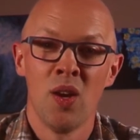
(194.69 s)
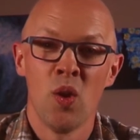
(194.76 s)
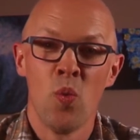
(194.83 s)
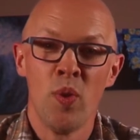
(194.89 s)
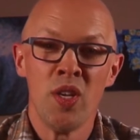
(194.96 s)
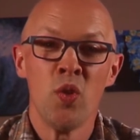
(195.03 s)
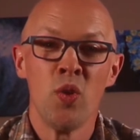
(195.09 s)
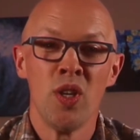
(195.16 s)

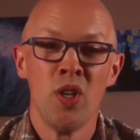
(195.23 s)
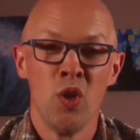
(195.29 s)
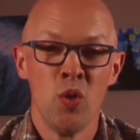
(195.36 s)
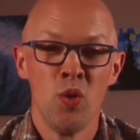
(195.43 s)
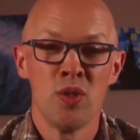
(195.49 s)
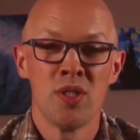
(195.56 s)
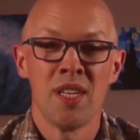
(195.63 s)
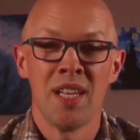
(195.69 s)
When you
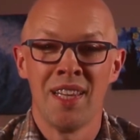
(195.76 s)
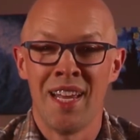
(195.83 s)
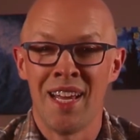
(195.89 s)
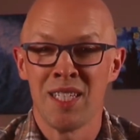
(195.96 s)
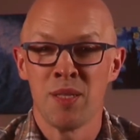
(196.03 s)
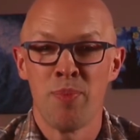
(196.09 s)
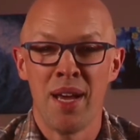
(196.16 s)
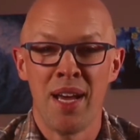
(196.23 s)
use
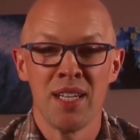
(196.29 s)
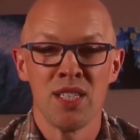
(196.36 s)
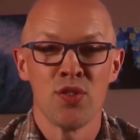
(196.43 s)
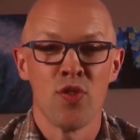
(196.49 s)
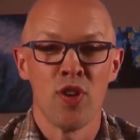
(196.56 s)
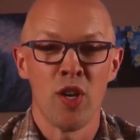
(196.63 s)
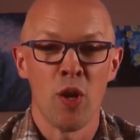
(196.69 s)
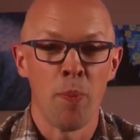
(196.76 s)
LastPass
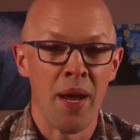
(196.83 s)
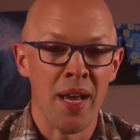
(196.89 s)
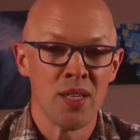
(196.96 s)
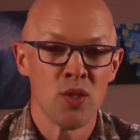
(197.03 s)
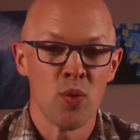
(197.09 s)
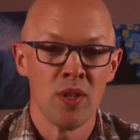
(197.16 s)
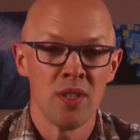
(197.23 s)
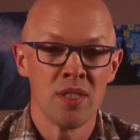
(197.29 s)
for your
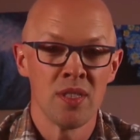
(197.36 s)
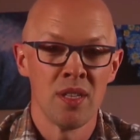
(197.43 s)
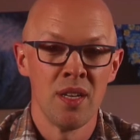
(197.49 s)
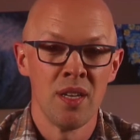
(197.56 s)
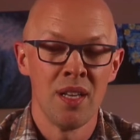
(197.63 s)
passwords,